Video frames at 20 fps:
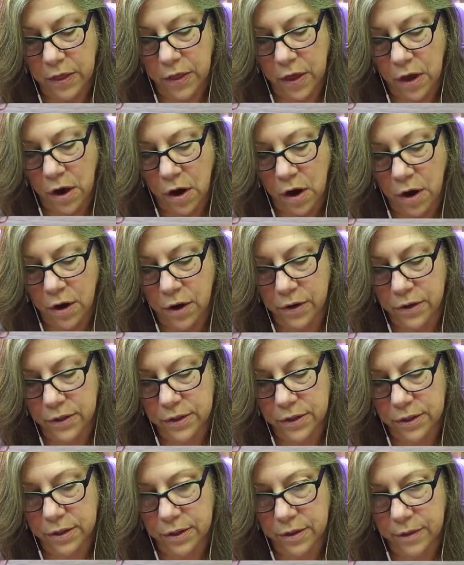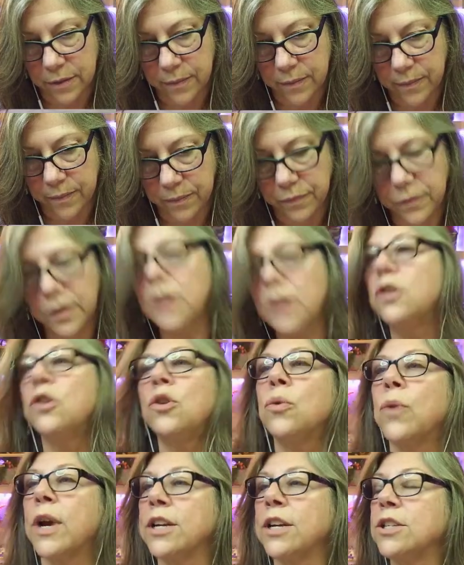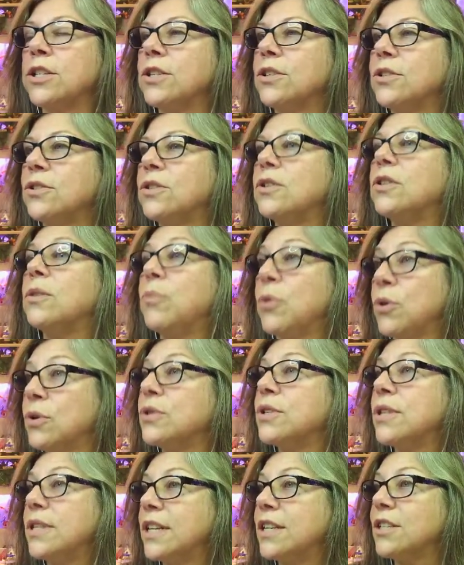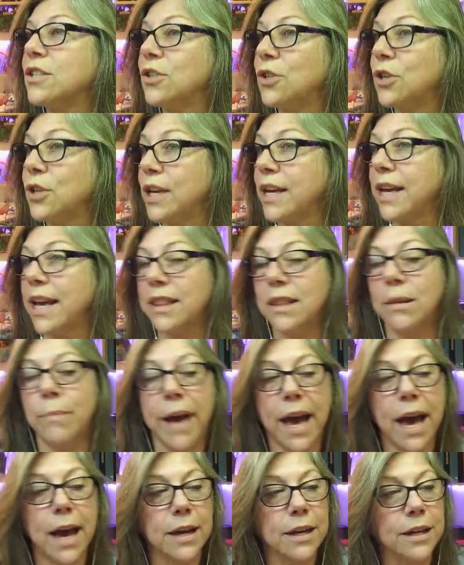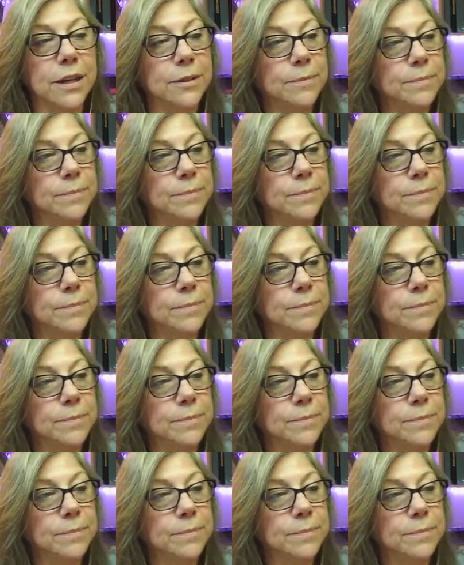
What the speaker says: the heart directional to the person that's looking at the bag.